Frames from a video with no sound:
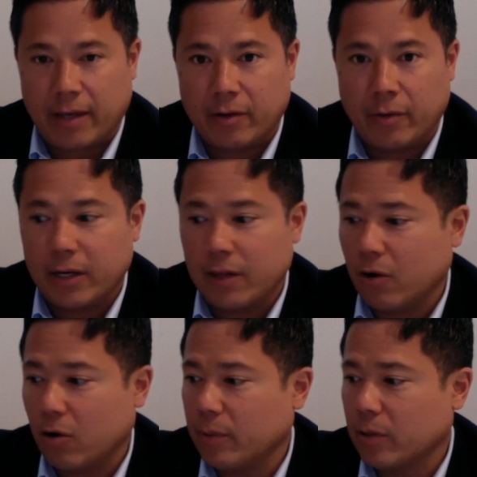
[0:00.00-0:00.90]
going to the
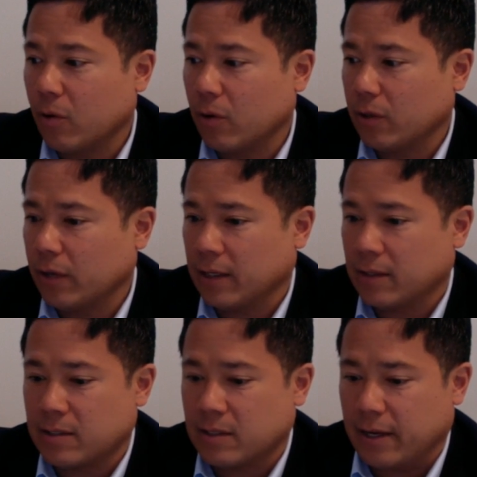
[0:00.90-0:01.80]
urban core and looking at
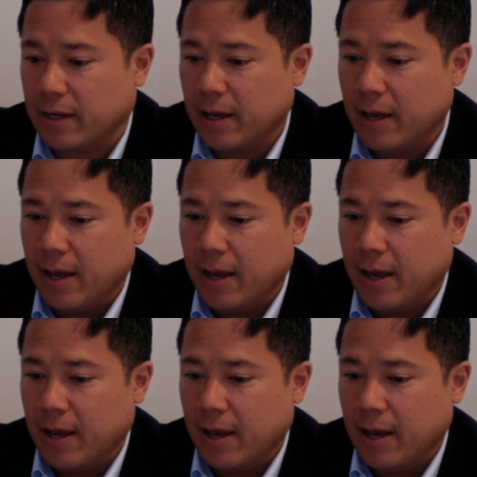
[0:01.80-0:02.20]
the city,